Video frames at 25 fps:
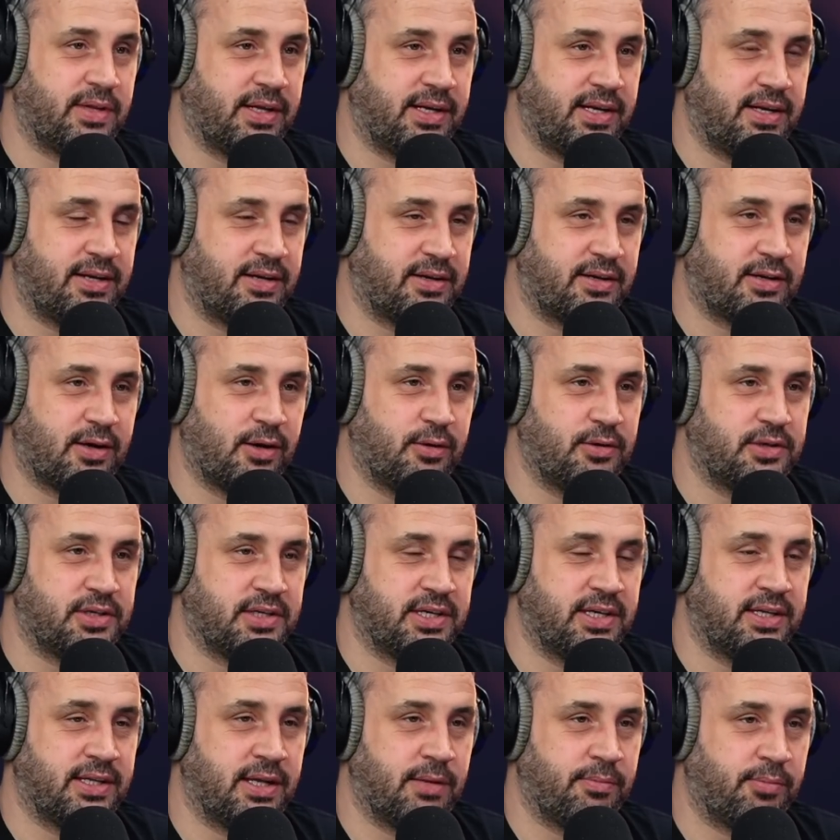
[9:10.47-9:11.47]
They needed
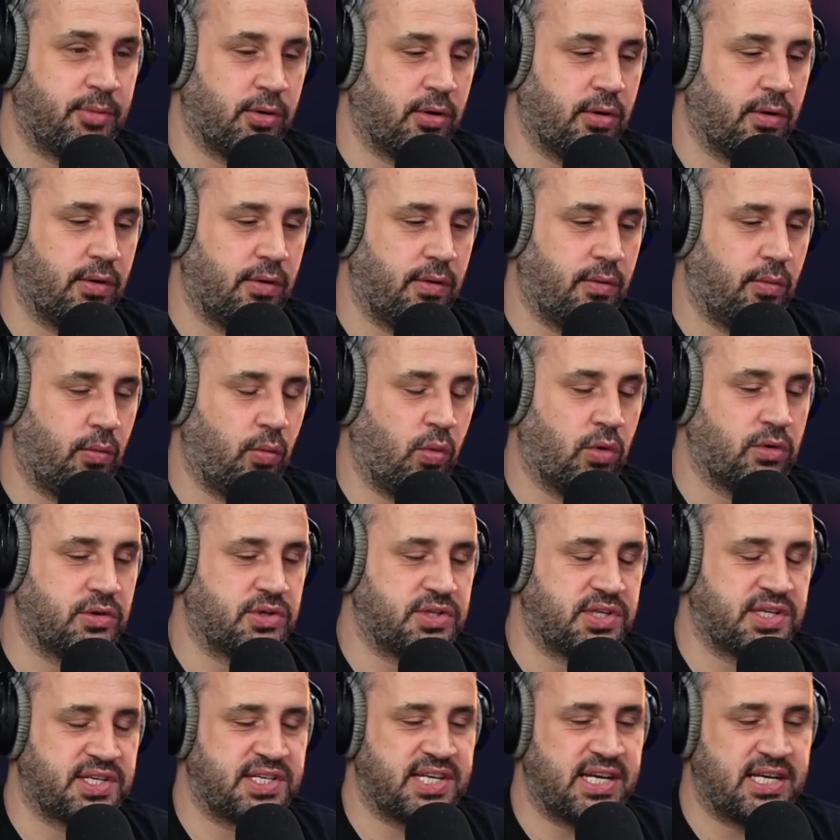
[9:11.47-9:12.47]
coaching, didn't they? But yeah.
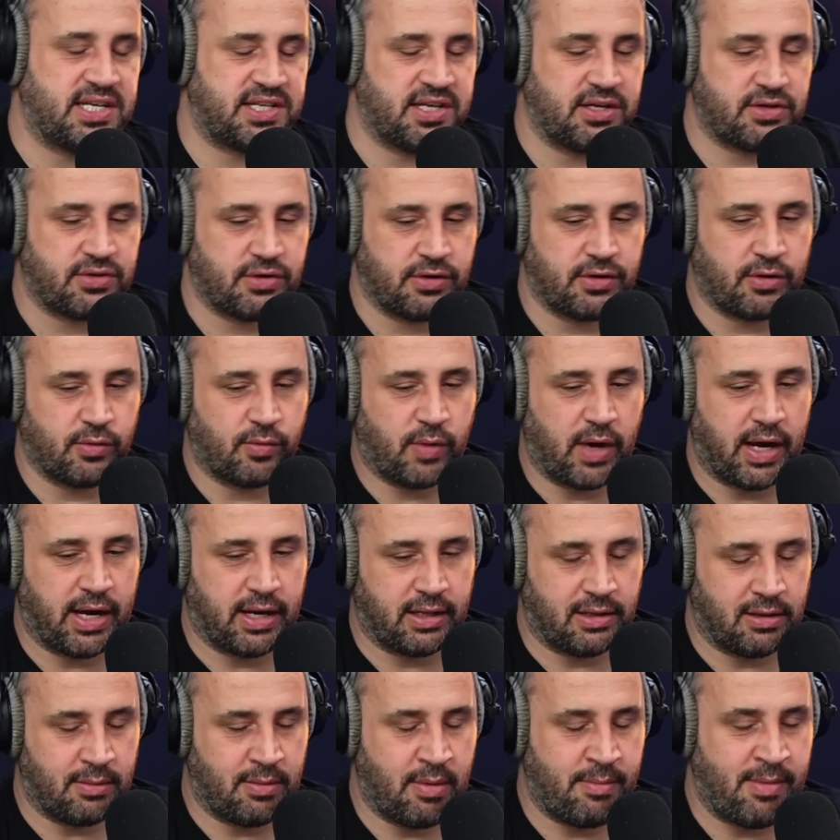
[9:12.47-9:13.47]
Once the season is underway
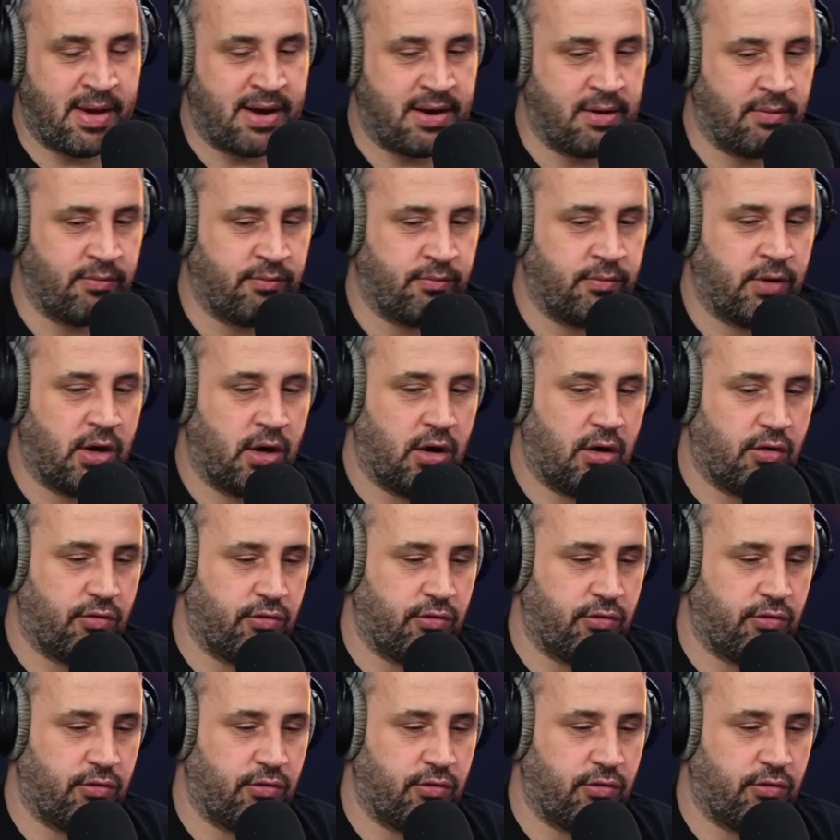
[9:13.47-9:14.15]
and the momentum